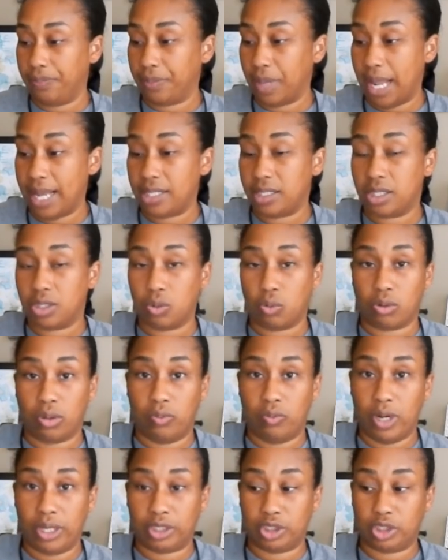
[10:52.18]
a
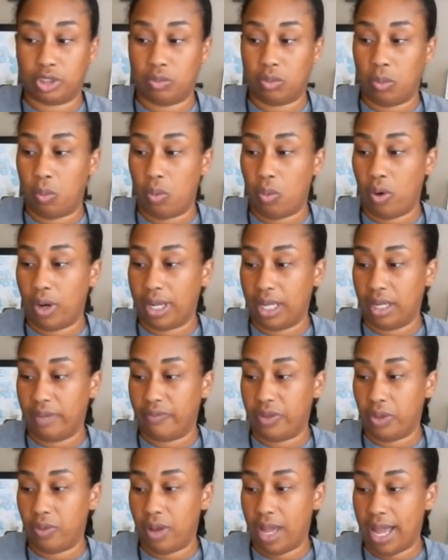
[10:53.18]
store register reward
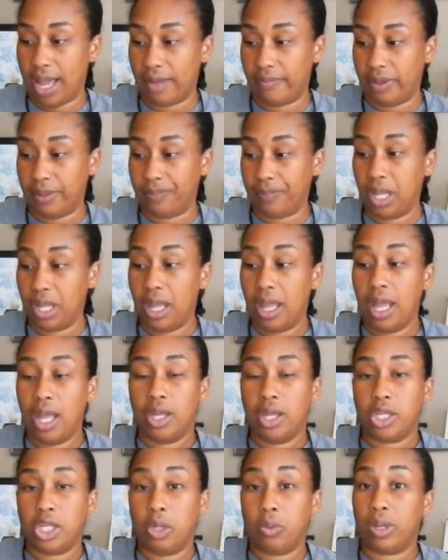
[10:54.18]
if you have it.
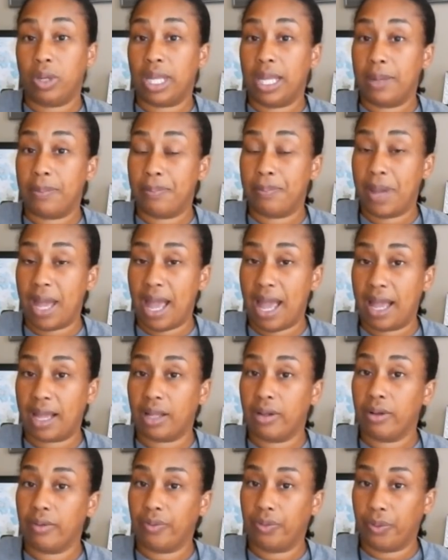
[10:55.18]
You would get
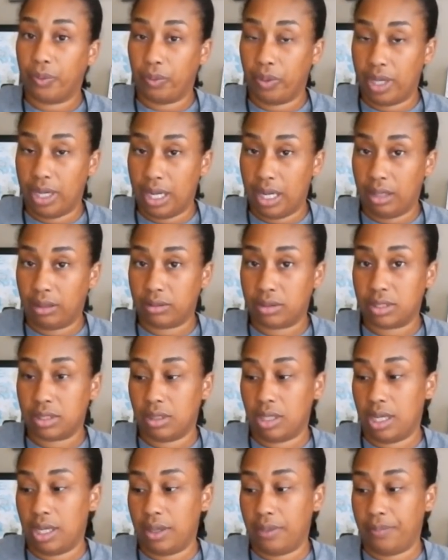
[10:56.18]
back a
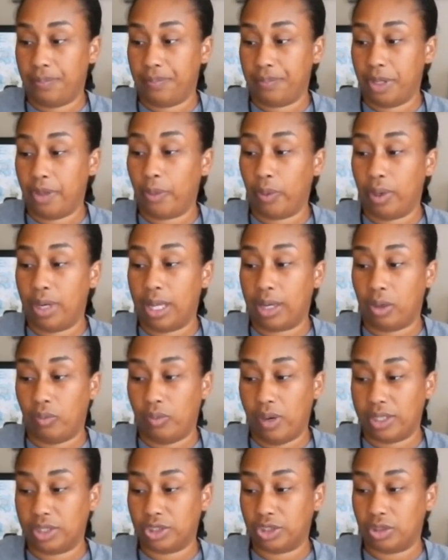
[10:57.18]

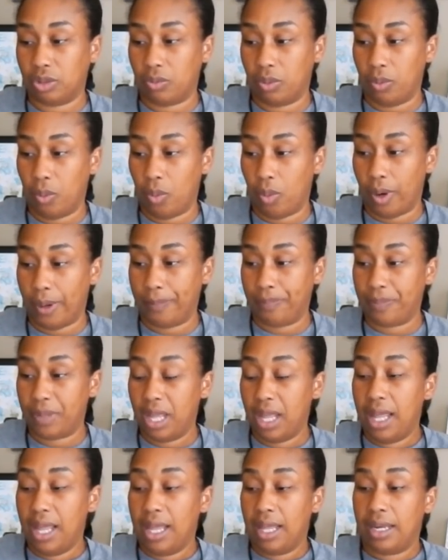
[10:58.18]
$3 register reward.
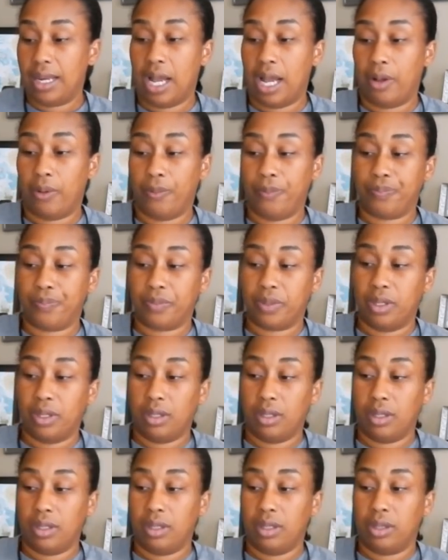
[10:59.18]
Now,
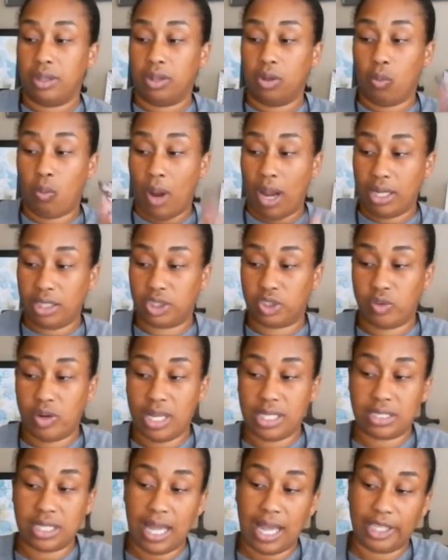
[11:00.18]
the way the
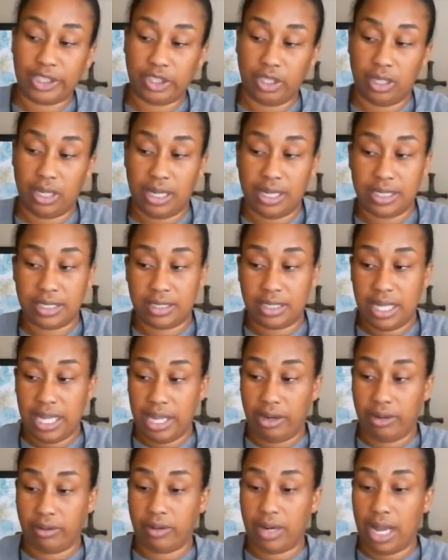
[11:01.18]
transaction is
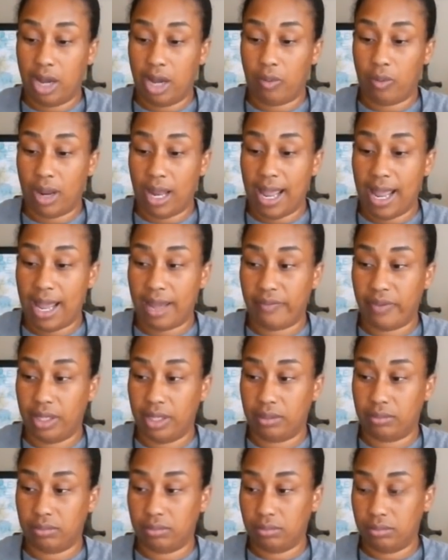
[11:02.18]
here, how I have
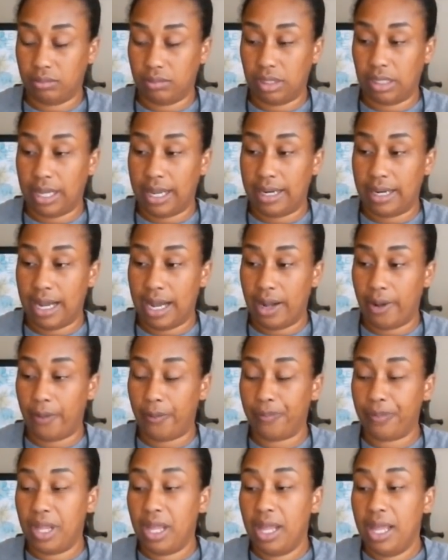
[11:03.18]
it laid
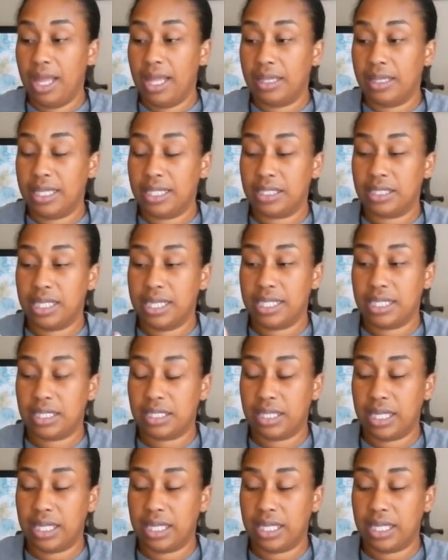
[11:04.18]
out, this is